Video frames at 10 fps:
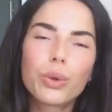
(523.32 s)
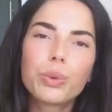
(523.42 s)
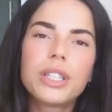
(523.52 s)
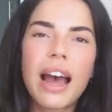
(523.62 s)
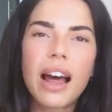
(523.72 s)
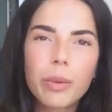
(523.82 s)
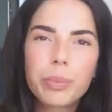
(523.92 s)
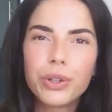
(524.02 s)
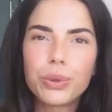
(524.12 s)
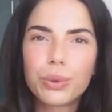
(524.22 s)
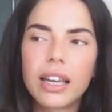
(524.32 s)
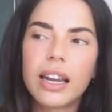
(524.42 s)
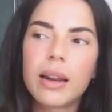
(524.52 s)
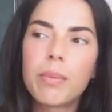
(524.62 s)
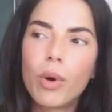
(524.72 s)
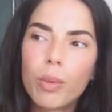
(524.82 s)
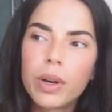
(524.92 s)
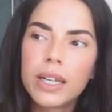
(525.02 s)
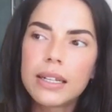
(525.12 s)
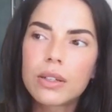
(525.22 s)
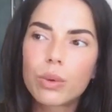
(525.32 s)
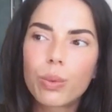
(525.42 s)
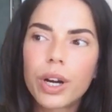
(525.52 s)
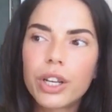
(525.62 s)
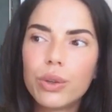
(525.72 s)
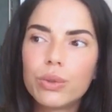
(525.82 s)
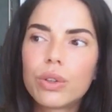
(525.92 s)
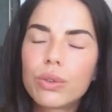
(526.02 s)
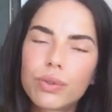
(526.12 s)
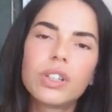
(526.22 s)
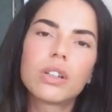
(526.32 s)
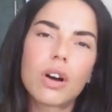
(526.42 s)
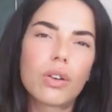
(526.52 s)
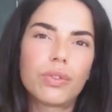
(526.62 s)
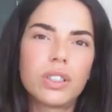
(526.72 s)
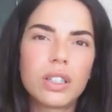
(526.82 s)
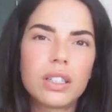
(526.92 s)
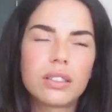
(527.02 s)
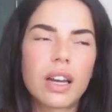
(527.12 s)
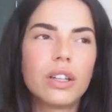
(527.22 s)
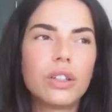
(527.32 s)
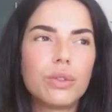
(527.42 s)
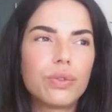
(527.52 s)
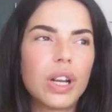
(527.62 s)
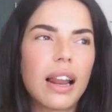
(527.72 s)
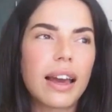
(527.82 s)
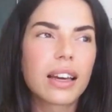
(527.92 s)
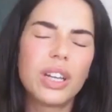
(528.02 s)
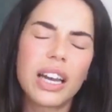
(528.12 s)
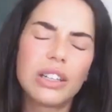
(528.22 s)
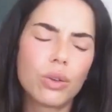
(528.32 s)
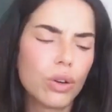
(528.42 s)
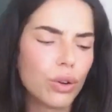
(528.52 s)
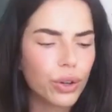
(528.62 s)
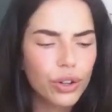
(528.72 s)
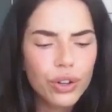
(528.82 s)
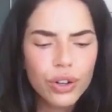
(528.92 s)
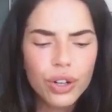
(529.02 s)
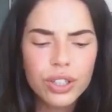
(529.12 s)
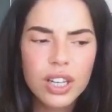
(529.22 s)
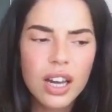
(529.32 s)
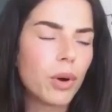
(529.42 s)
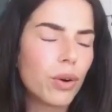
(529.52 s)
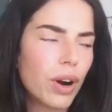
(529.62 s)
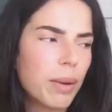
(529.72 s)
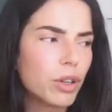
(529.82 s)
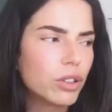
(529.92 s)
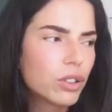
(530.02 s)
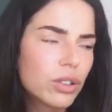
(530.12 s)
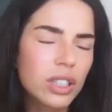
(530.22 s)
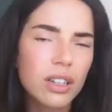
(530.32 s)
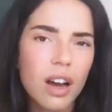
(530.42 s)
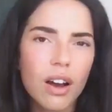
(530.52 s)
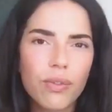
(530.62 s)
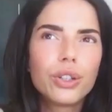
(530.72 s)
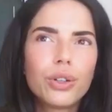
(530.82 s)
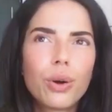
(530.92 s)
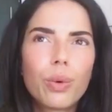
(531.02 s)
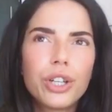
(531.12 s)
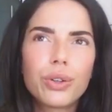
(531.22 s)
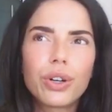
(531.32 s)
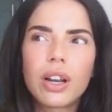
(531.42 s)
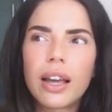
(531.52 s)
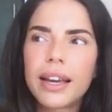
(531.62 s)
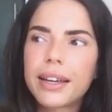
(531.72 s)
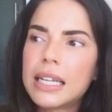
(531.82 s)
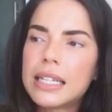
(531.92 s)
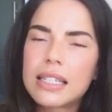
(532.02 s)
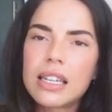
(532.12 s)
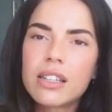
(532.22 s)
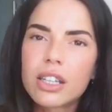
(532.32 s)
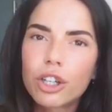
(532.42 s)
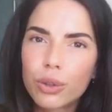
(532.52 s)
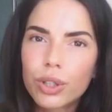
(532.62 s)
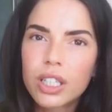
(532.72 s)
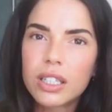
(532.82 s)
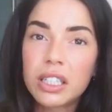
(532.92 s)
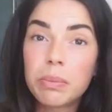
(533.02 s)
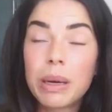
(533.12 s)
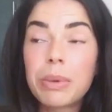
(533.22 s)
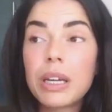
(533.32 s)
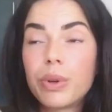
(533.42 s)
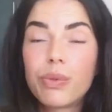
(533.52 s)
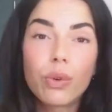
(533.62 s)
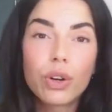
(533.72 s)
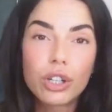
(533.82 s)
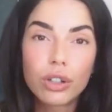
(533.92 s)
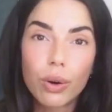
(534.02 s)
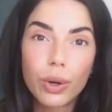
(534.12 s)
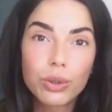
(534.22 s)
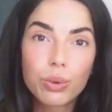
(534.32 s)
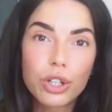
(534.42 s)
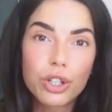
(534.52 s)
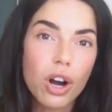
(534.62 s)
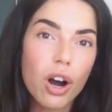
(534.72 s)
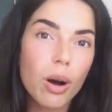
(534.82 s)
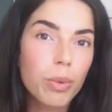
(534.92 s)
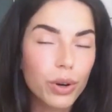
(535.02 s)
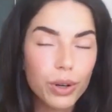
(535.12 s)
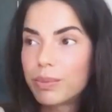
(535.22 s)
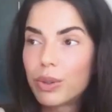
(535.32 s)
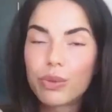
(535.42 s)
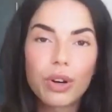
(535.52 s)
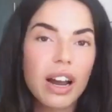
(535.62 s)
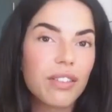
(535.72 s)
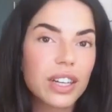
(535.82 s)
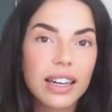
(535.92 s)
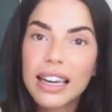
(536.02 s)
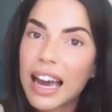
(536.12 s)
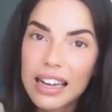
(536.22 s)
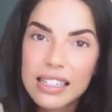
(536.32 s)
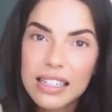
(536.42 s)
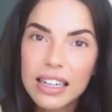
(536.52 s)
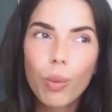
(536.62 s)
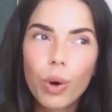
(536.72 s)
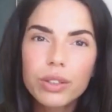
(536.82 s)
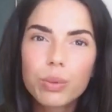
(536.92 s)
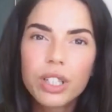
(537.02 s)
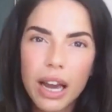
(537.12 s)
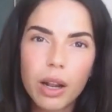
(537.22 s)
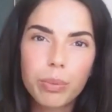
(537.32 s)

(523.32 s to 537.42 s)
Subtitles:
would help you in a moment when you don't feel confident and you feel like today I don't look good or I'm not good enough? When you're like in this insecurity, maybe before going to a job or before having a casting, what would help